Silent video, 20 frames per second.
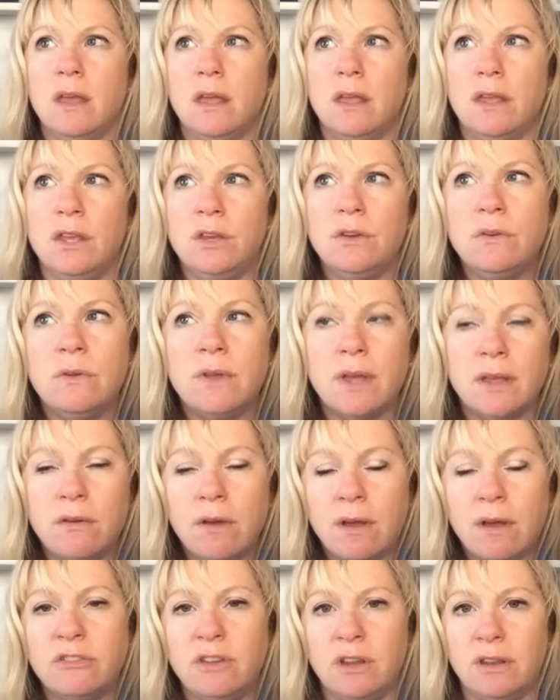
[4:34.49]
You, you
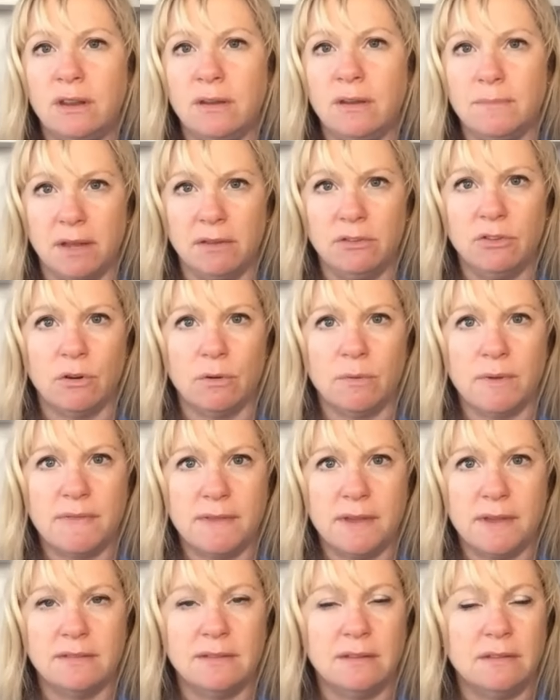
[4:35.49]
actually need a mentor with
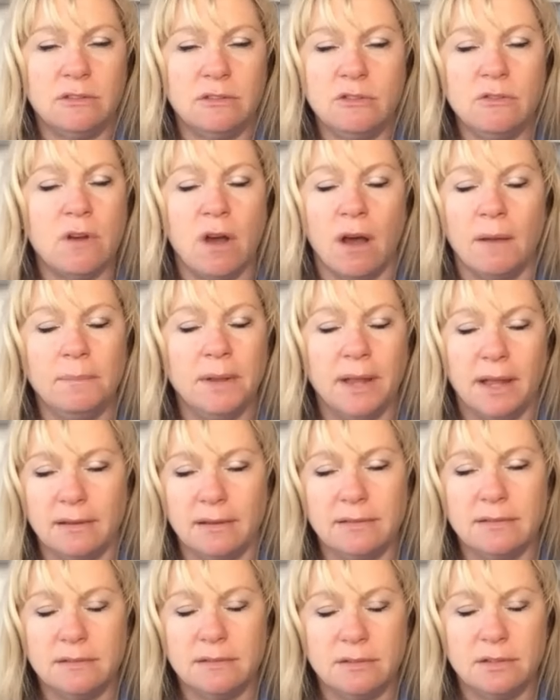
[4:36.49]
this. It's too
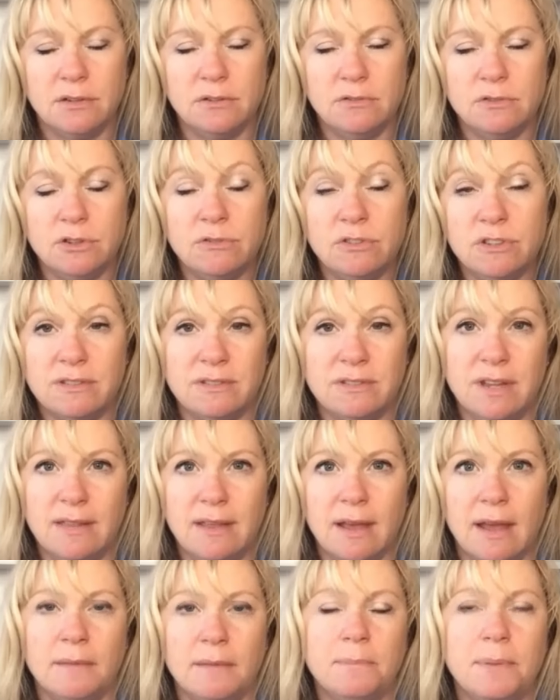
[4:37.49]
complex. So you, you just need
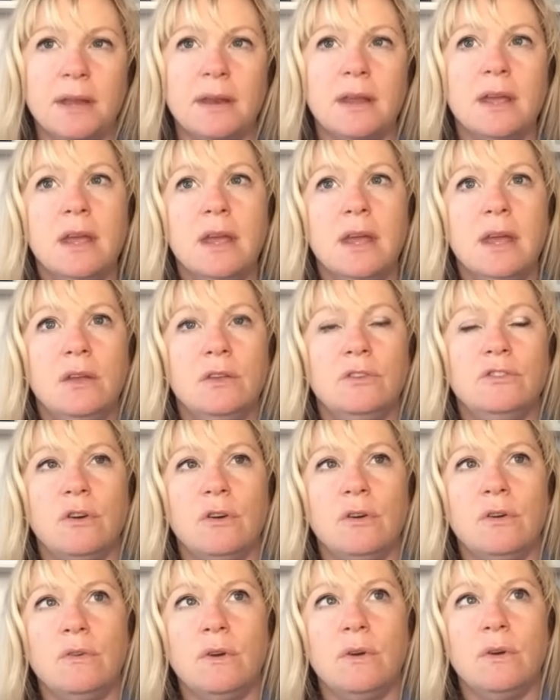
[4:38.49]
that. But mm-hmm.
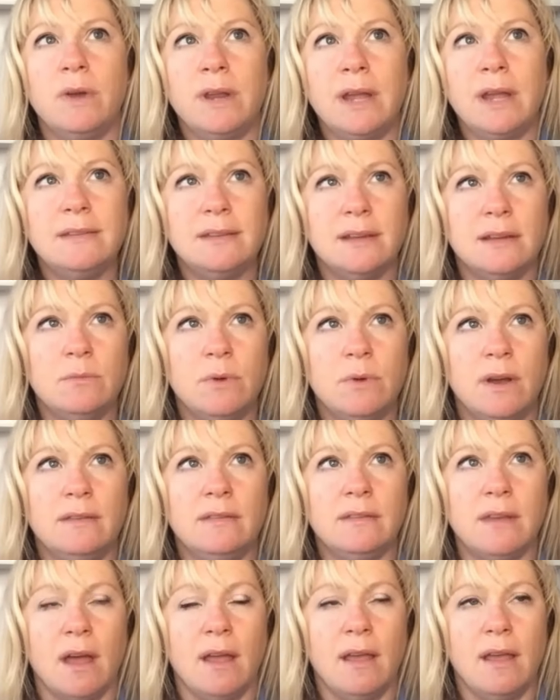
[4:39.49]
so what I did
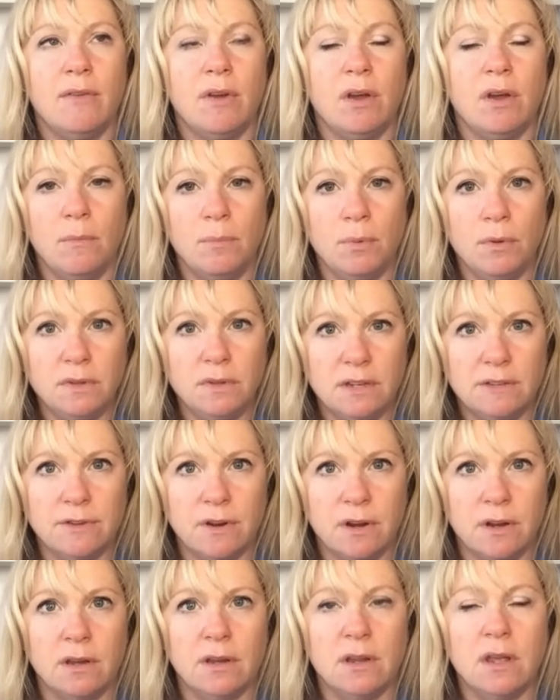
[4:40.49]
was I have a couple
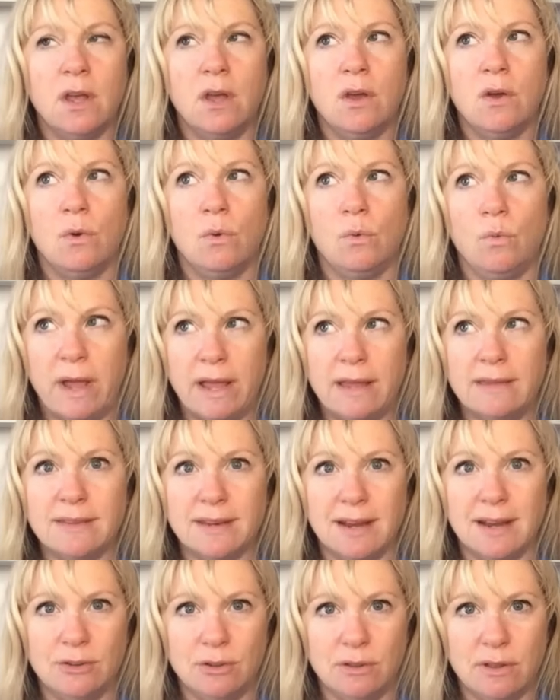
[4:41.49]
different ways
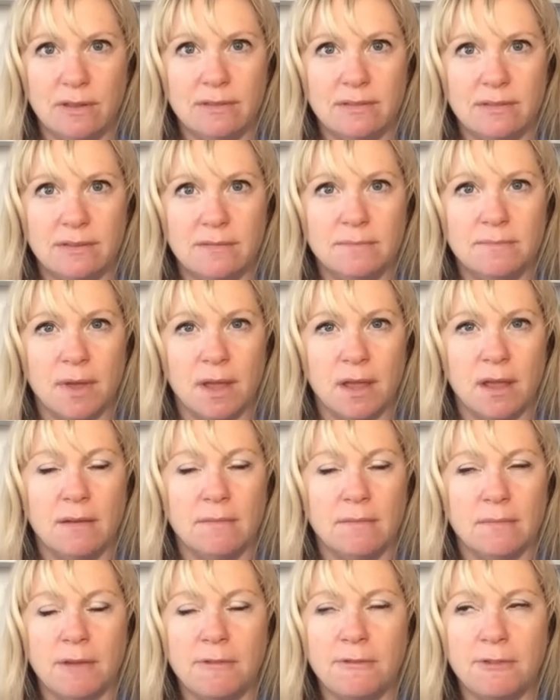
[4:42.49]
that I do this.
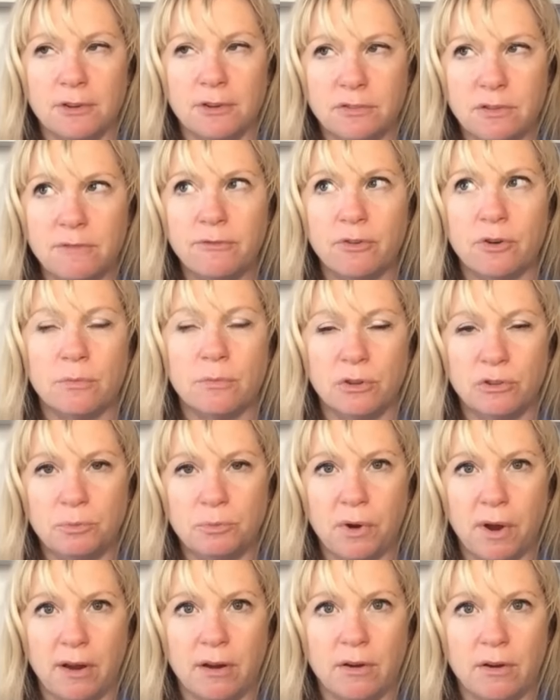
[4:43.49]
My, my first and foremost
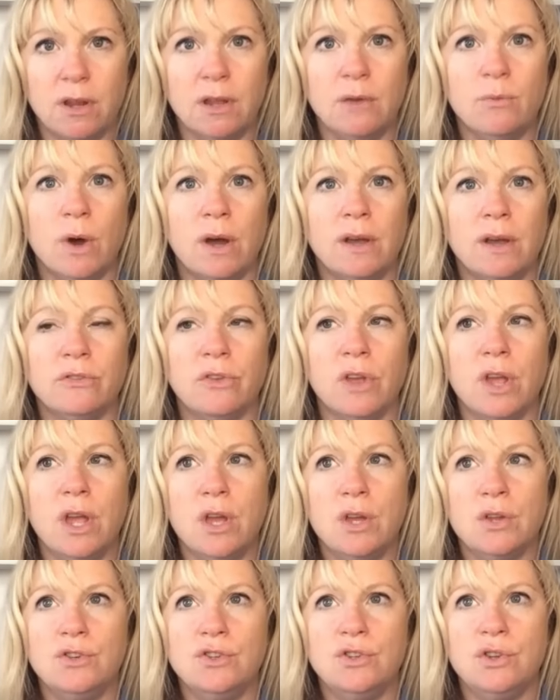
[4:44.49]
priority was
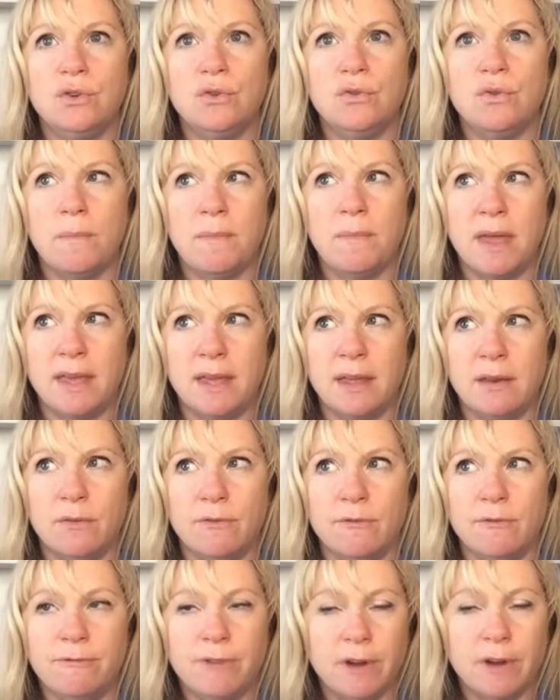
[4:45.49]
to make it
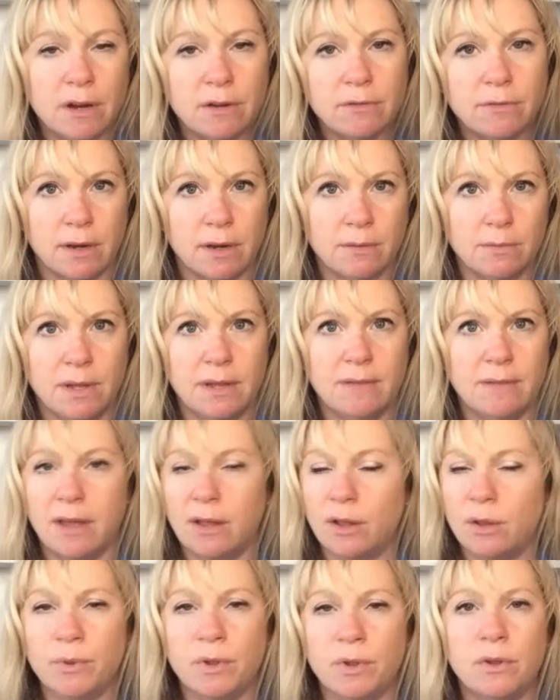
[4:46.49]
very readily
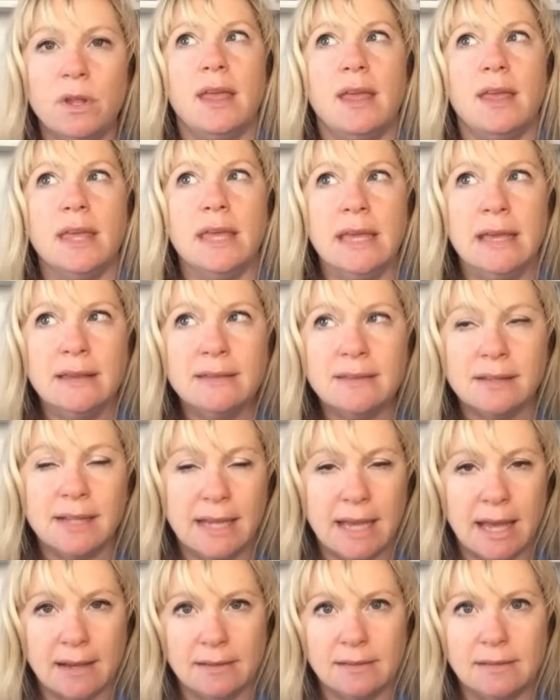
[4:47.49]
available,
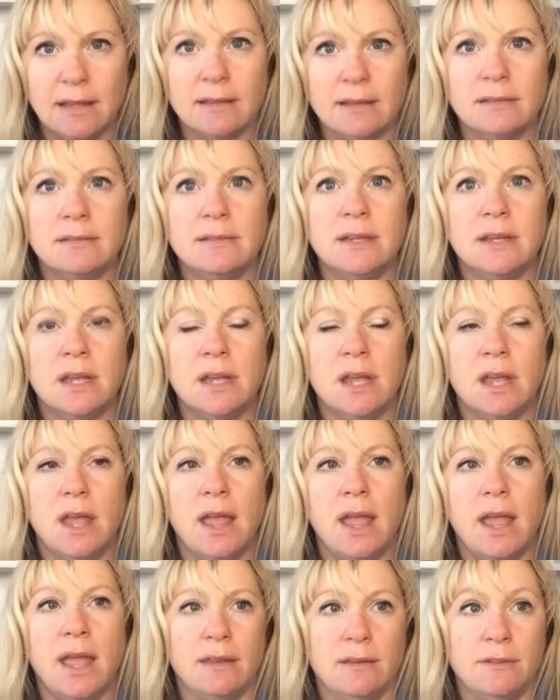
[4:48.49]
easily accessed,
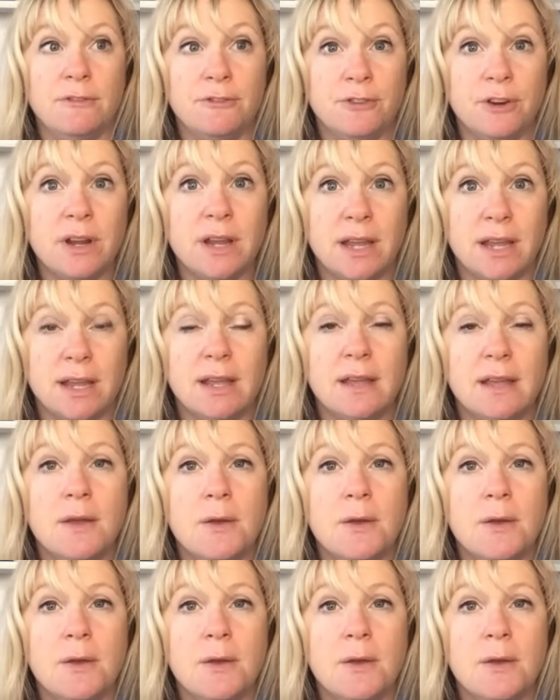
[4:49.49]
and free